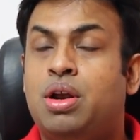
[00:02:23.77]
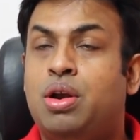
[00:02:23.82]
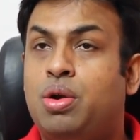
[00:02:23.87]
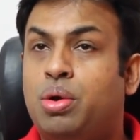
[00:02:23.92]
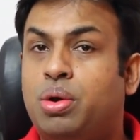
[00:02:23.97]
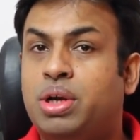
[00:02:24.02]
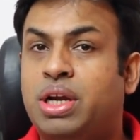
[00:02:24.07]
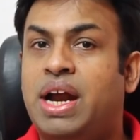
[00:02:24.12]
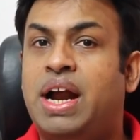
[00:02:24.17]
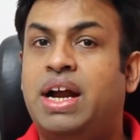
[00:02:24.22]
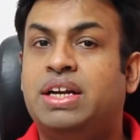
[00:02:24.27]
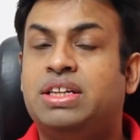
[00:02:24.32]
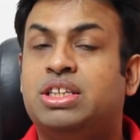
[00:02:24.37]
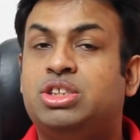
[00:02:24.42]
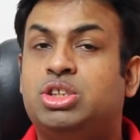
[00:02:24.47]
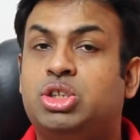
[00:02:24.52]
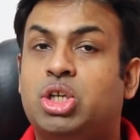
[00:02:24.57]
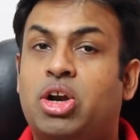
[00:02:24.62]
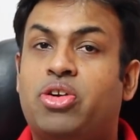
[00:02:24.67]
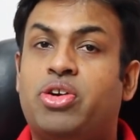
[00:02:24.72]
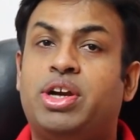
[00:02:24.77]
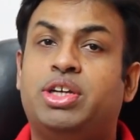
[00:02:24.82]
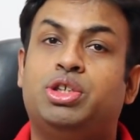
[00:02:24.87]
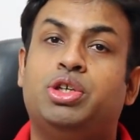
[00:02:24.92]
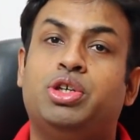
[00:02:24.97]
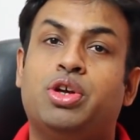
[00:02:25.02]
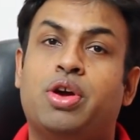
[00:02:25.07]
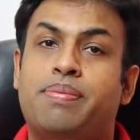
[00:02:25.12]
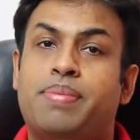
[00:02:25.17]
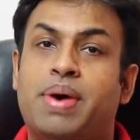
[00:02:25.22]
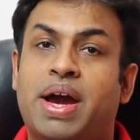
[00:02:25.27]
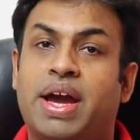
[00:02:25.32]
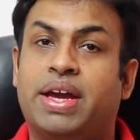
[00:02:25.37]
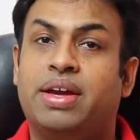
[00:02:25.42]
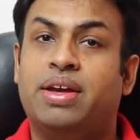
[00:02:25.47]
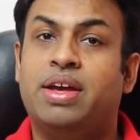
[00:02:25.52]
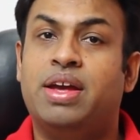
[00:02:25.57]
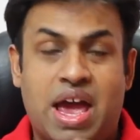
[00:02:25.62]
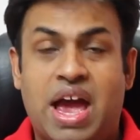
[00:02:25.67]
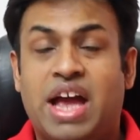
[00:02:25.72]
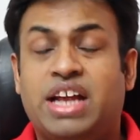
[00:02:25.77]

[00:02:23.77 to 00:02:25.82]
Look at the generation you're buying,